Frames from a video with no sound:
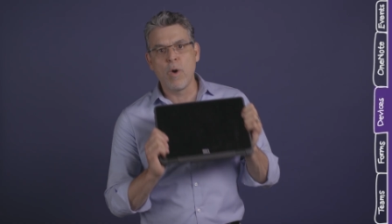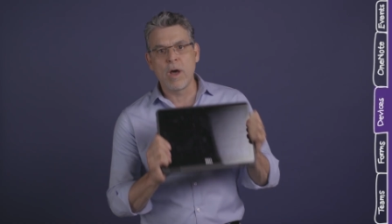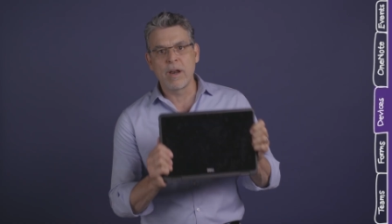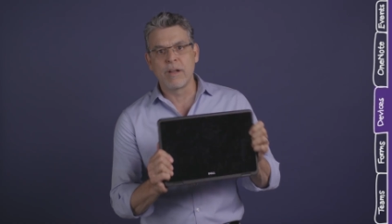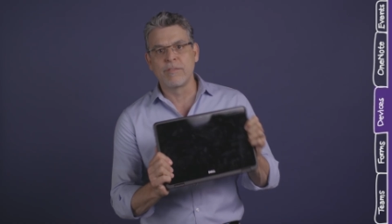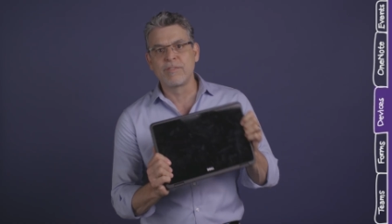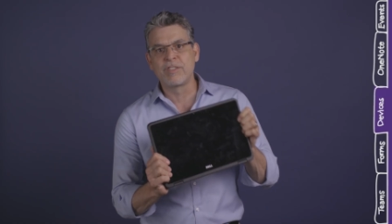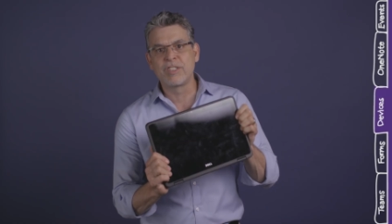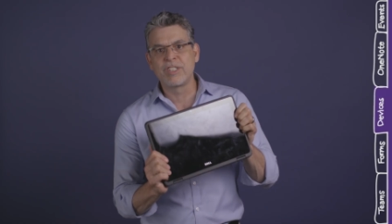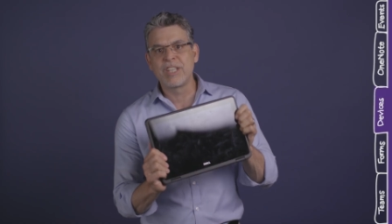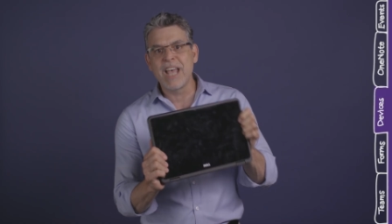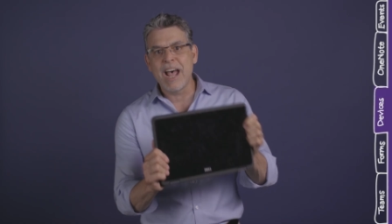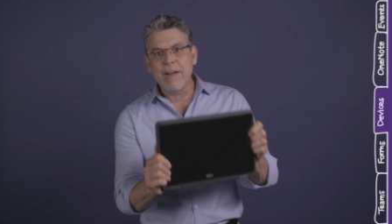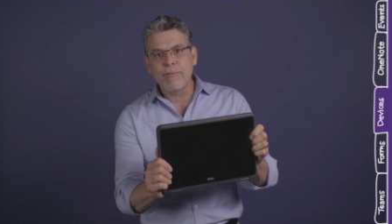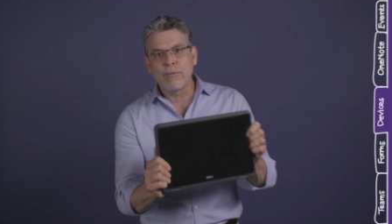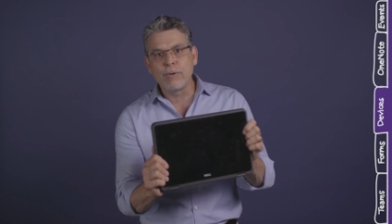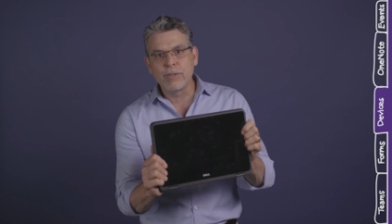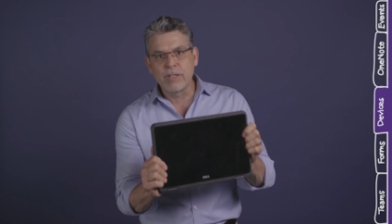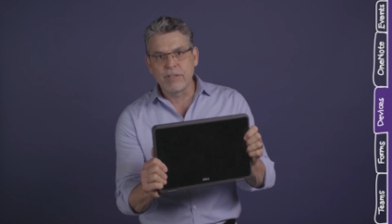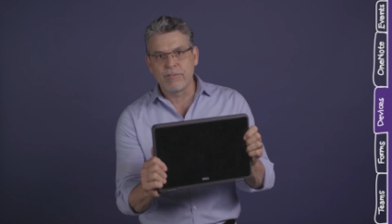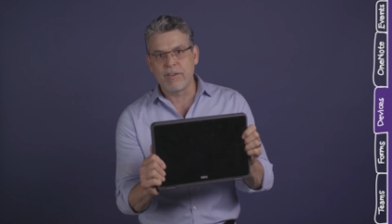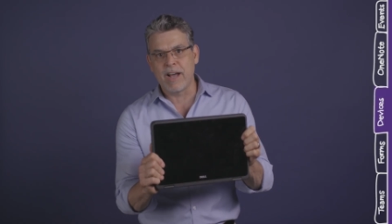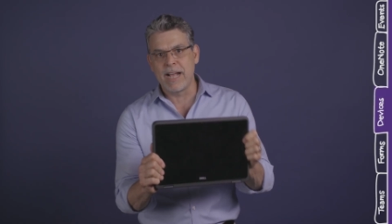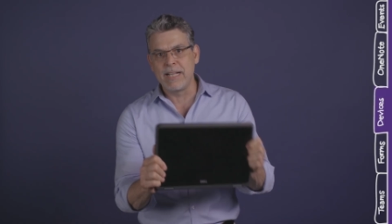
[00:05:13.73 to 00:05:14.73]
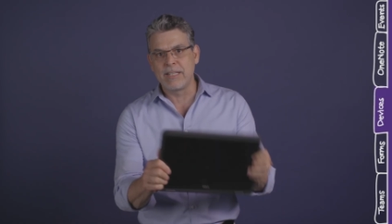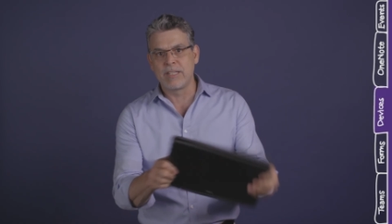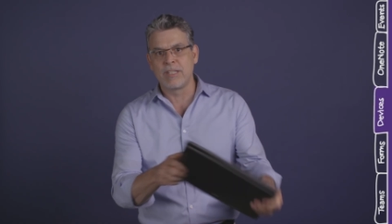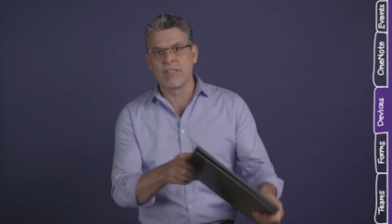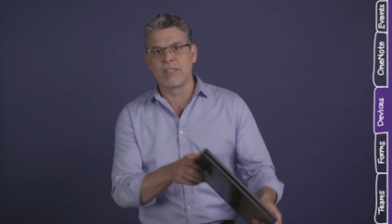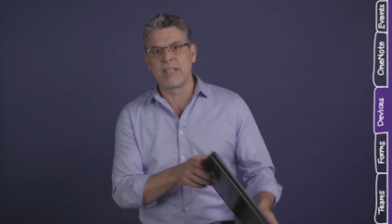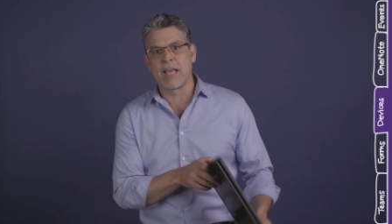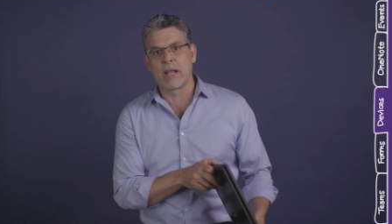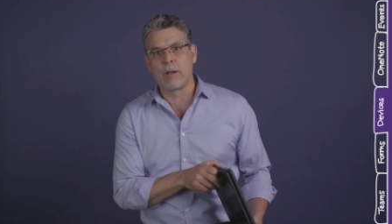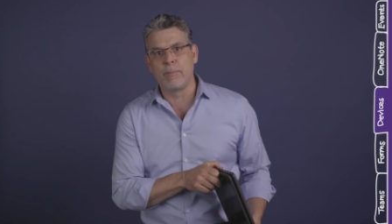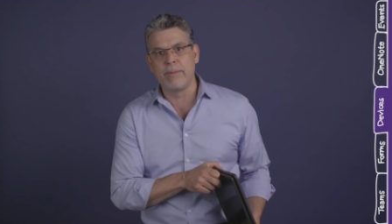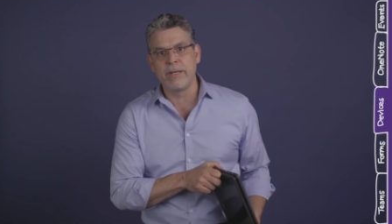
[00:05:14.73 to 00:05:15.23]
one of several
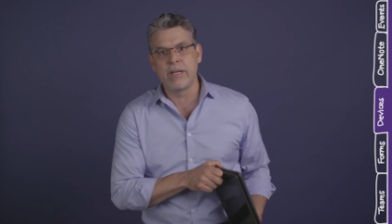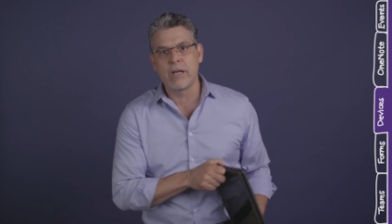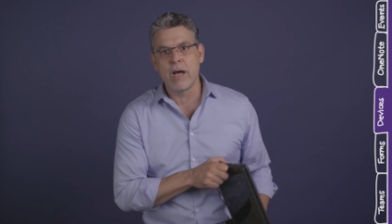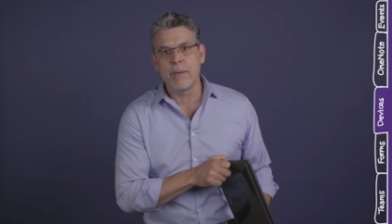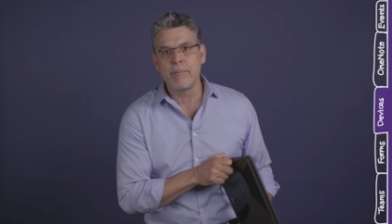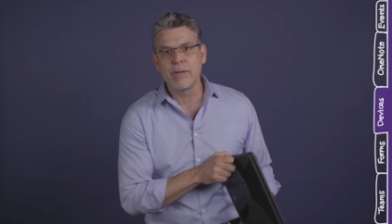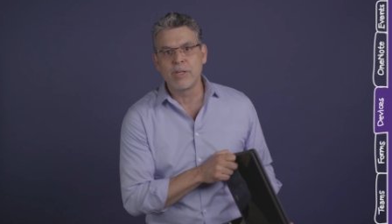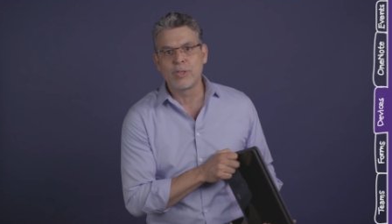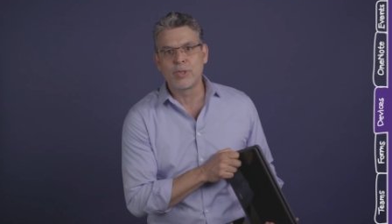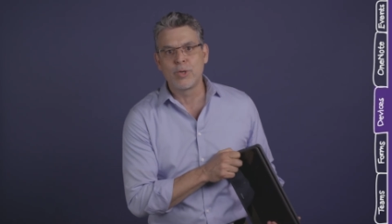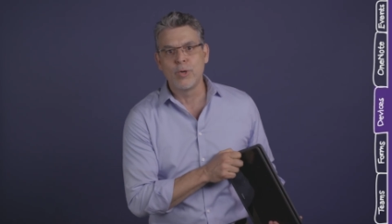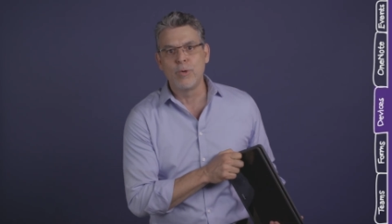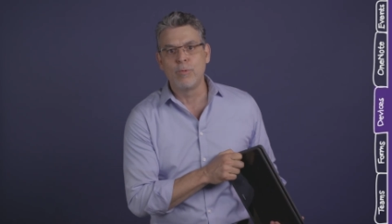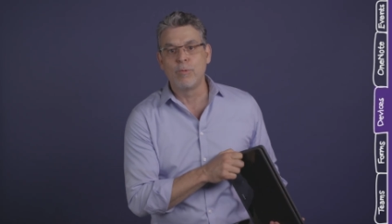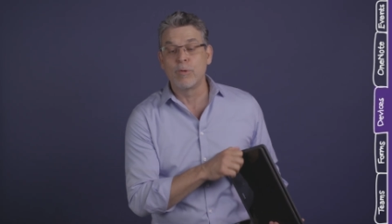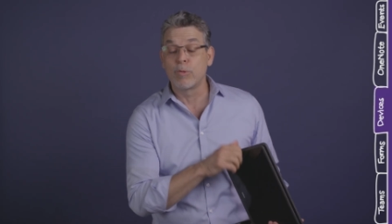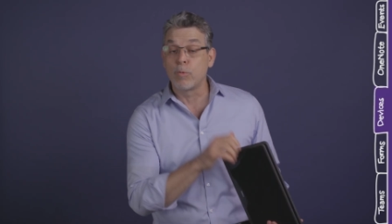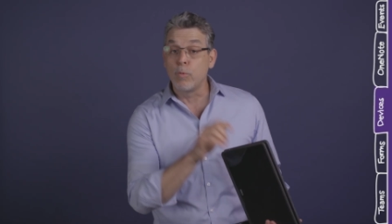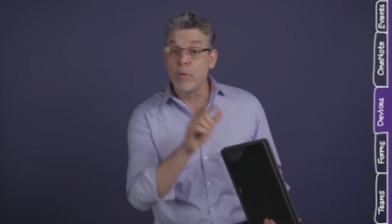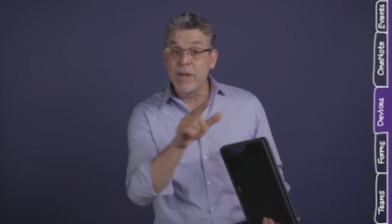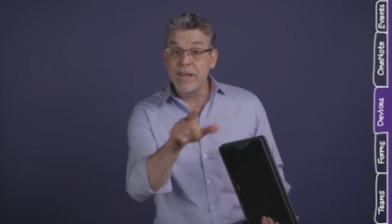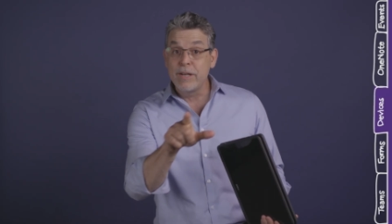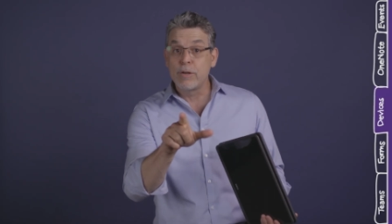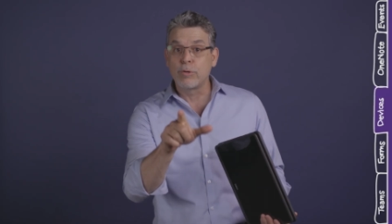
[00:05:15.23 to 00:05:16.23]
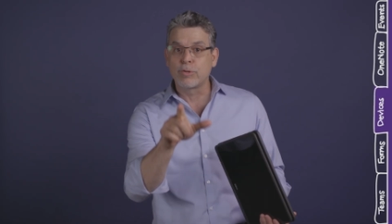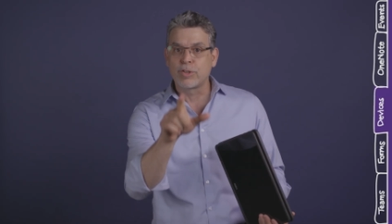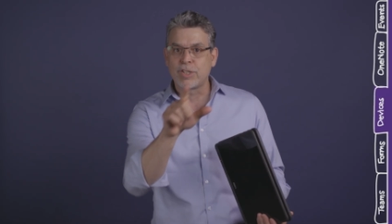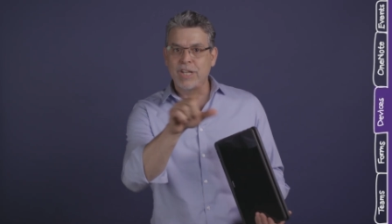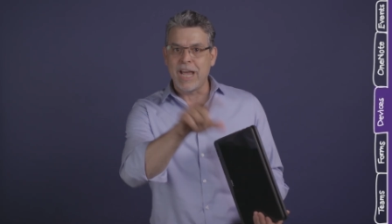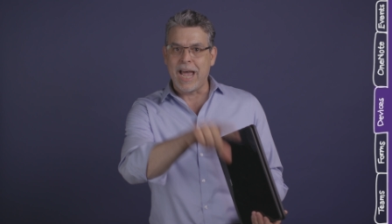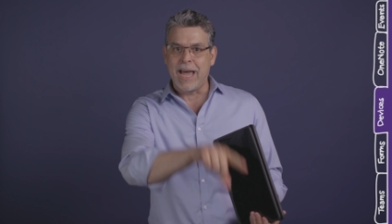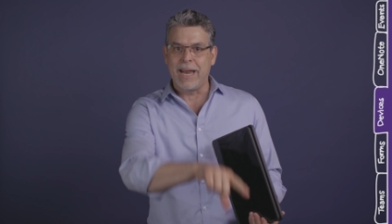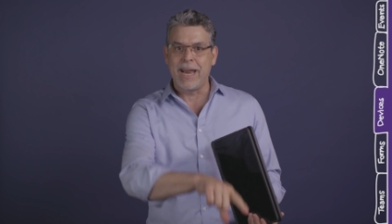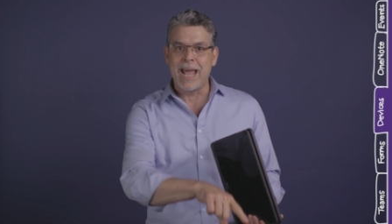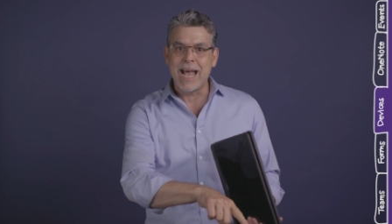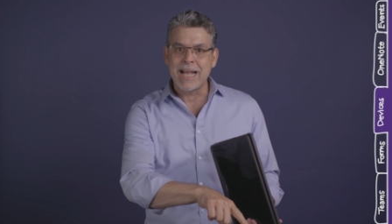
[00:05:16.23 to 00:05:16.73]
devices that'll be coming soon with Windows
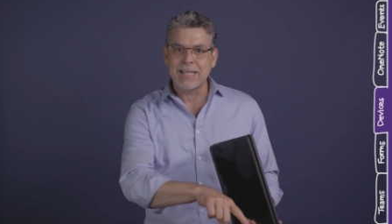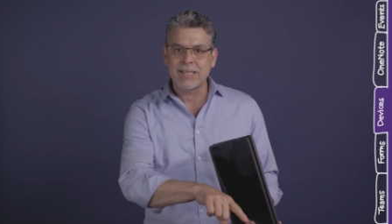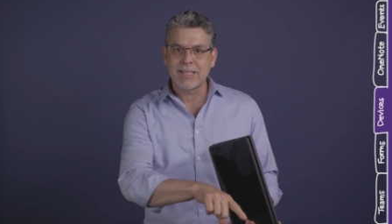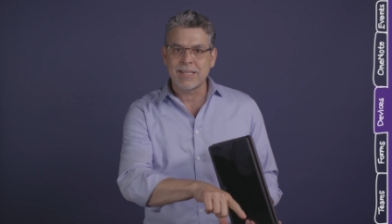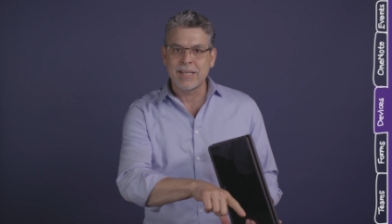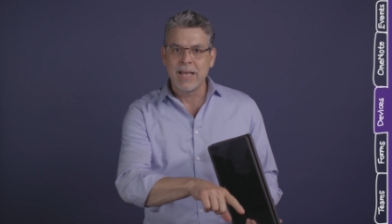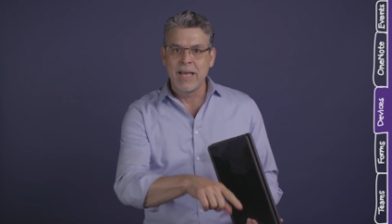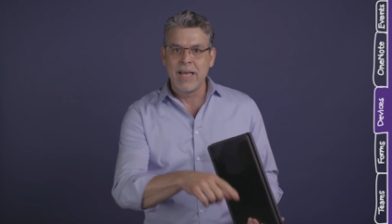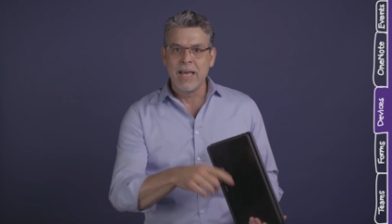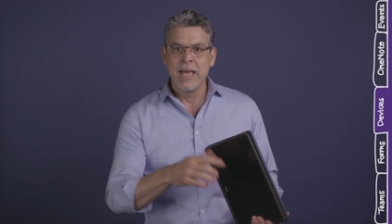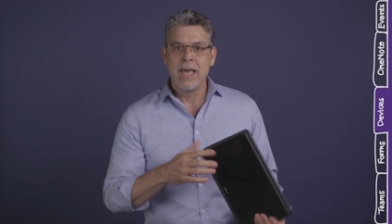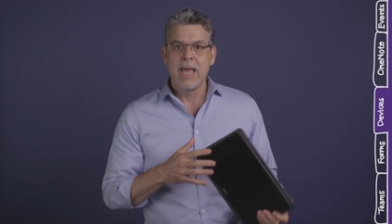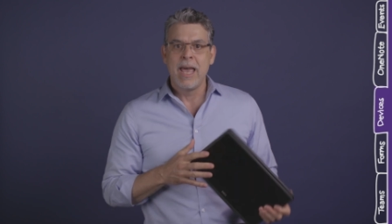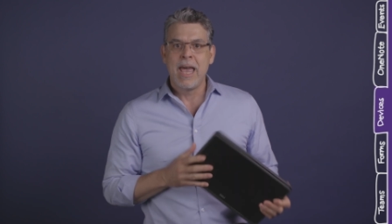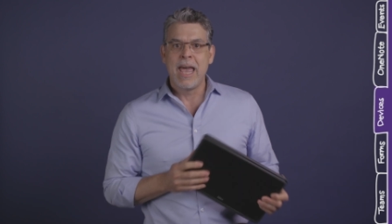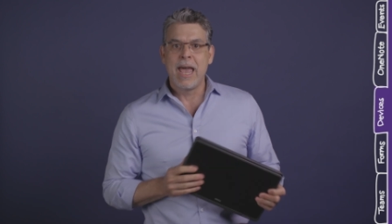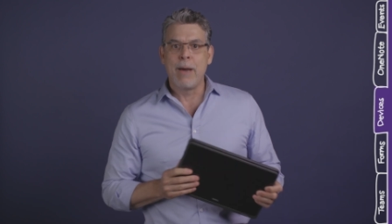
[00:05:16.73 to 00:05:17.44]
ten S,